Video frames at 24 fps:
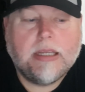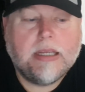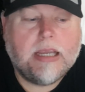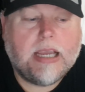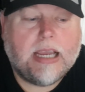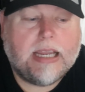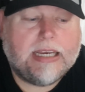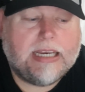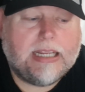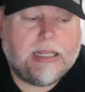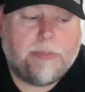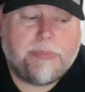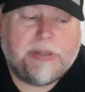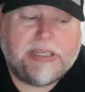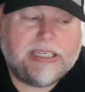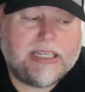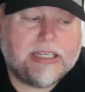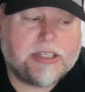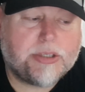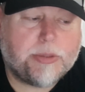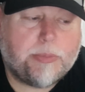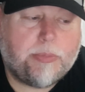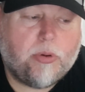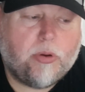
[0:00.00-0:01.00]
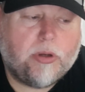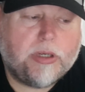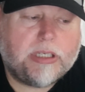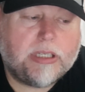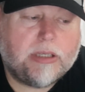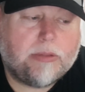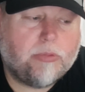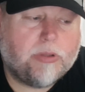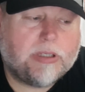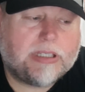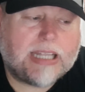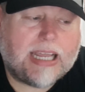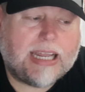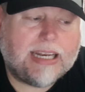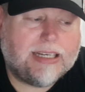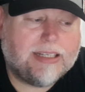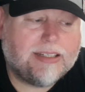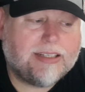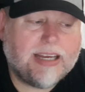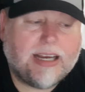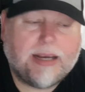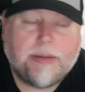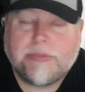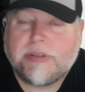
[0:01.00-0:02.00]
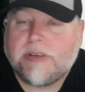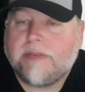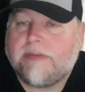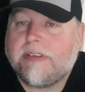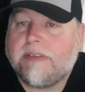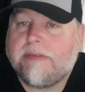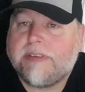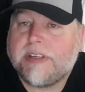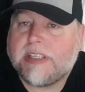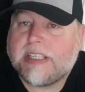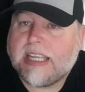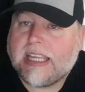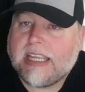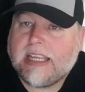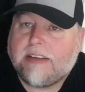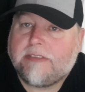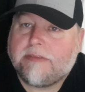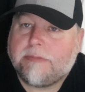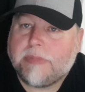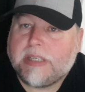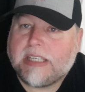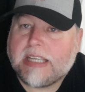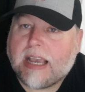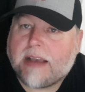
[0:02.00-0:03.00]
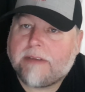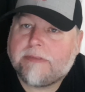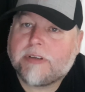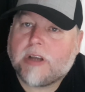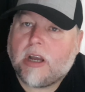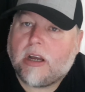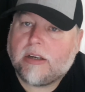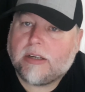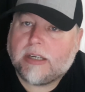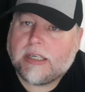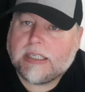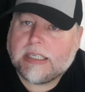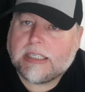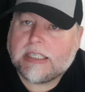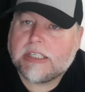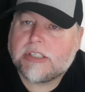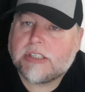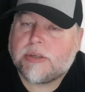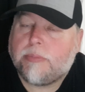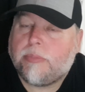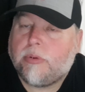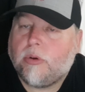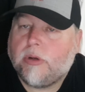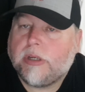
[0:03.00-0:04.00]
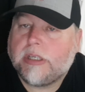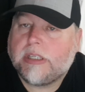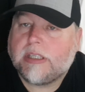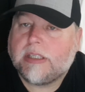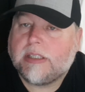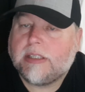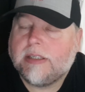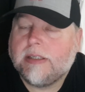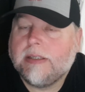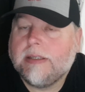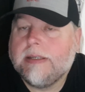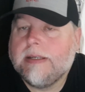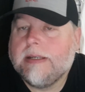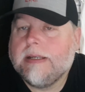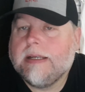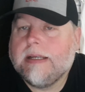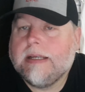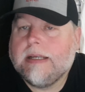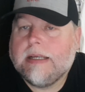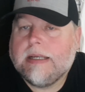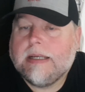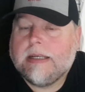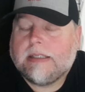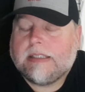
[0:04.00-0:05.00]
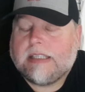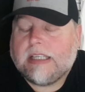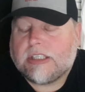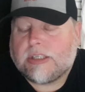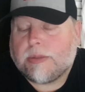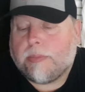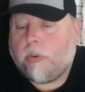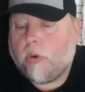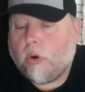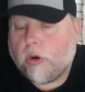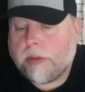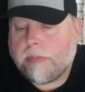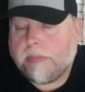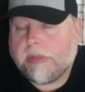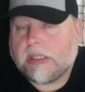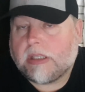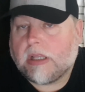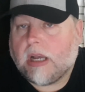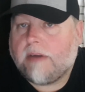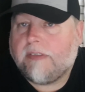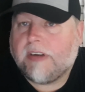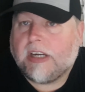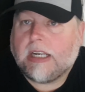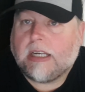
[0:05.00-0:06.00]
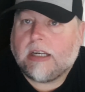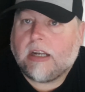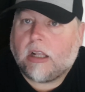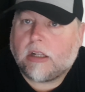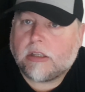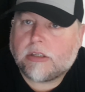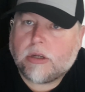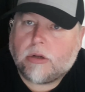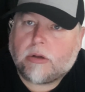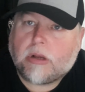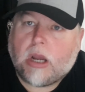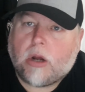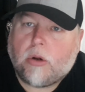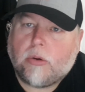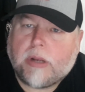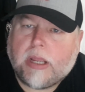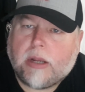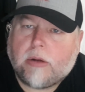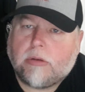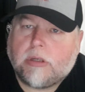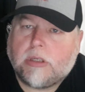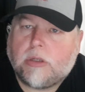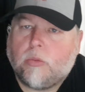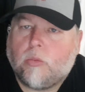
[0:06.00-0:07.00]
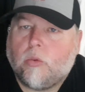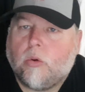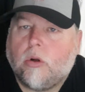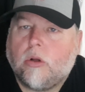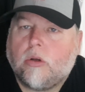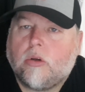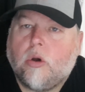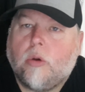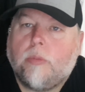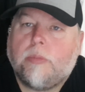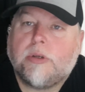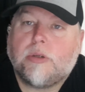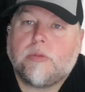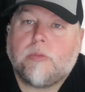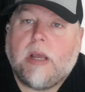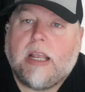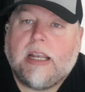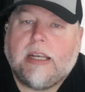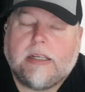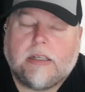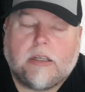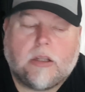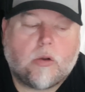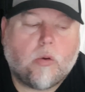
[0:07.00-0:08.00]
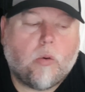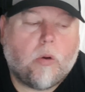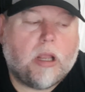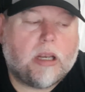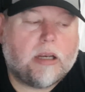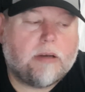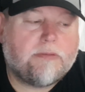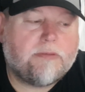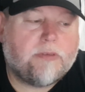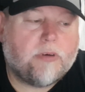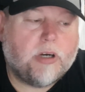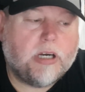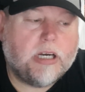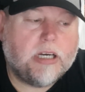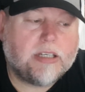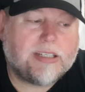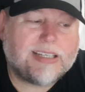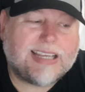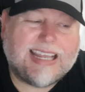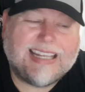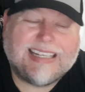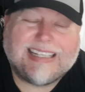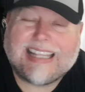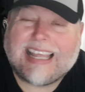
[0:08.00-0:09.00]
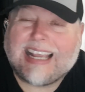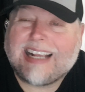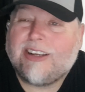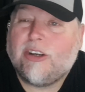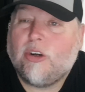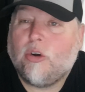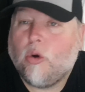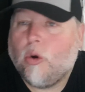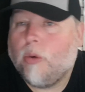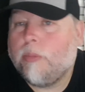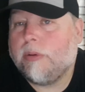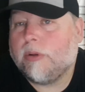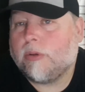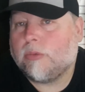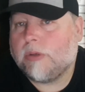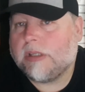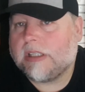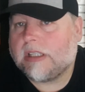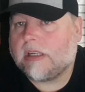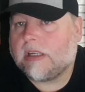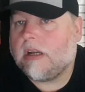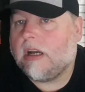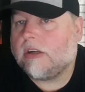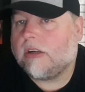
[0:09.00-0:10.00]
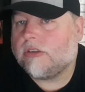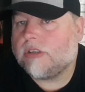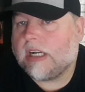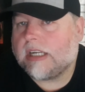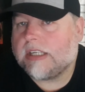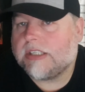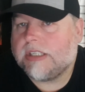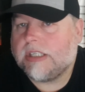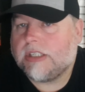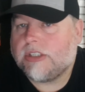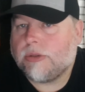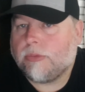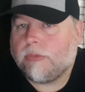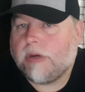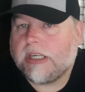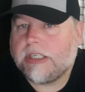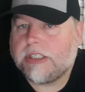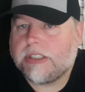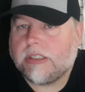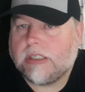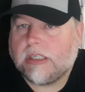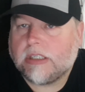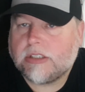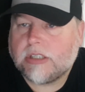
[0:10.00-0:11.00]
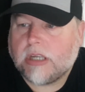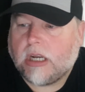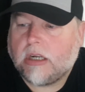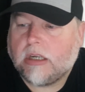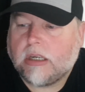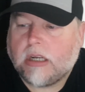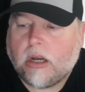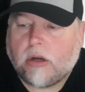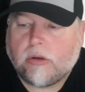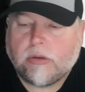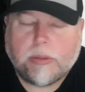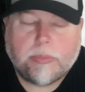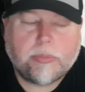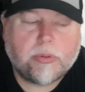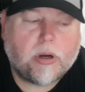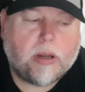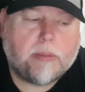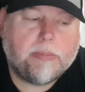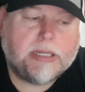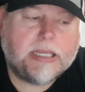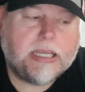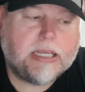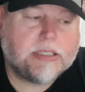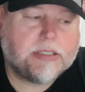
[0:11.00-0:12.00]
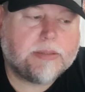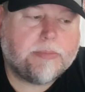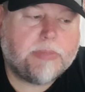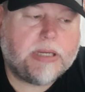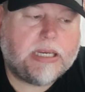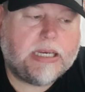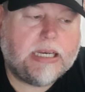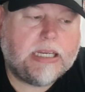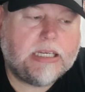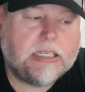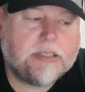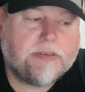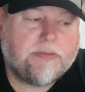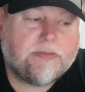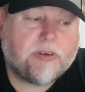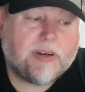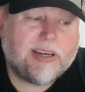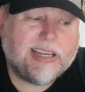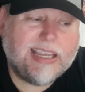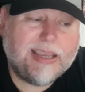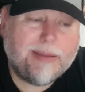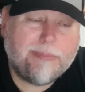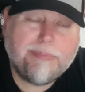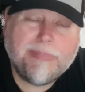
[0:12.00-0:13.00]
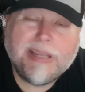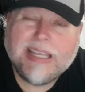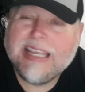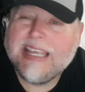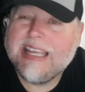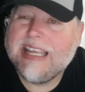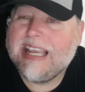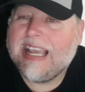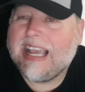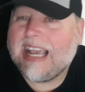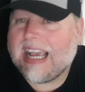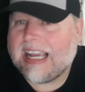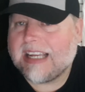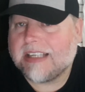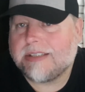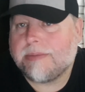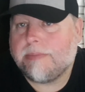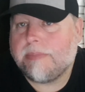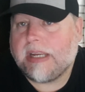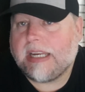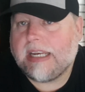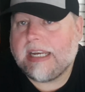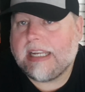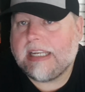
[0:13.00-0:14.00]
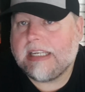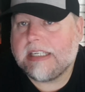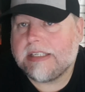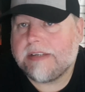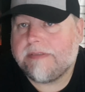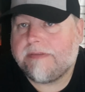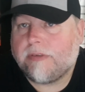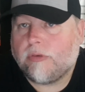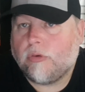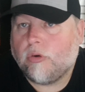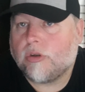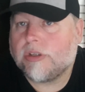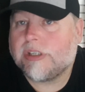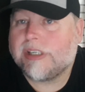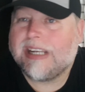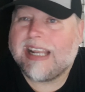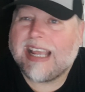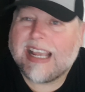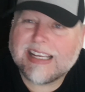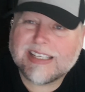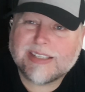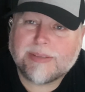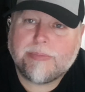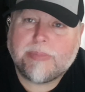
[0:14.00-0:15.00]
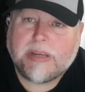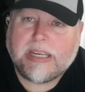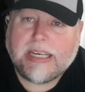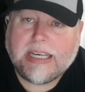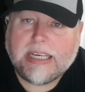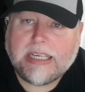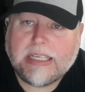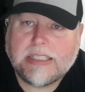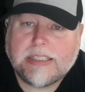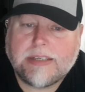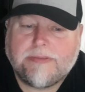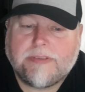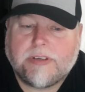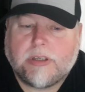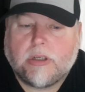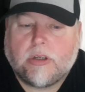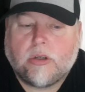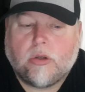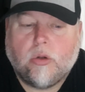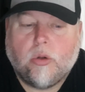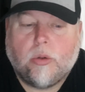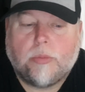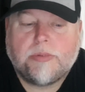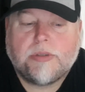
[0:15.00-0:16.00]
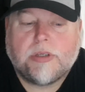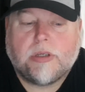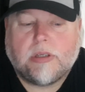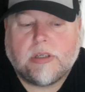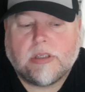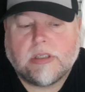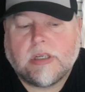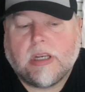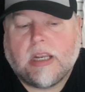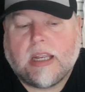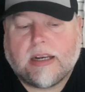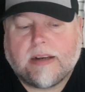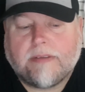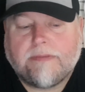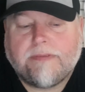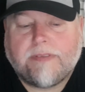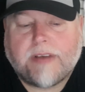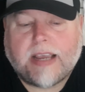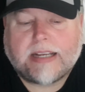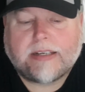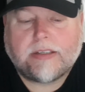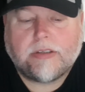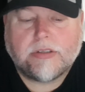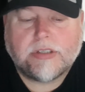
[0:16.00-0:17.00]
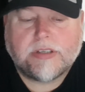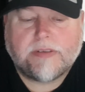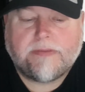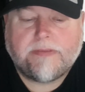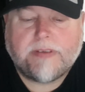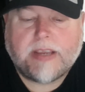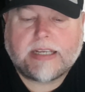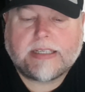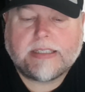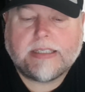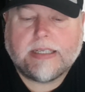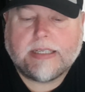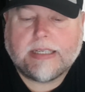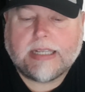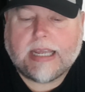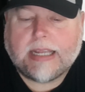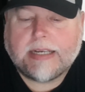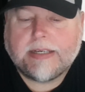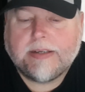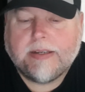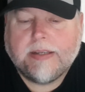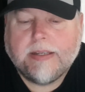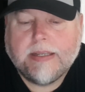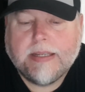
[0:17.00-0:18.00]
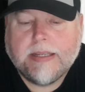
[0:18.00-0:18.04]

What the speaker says: And he'll be disappointed with that in terms of the fatigue from the AFCON and the disappointment of it, and also going out of the World Cup as well in the qualifiers, and that coupled with the contract situation that's ongoing, it probably hasn't been easy for him, hasn't been easy for us, and hasn't been easy for the club. So there's a lot of factors affecting that.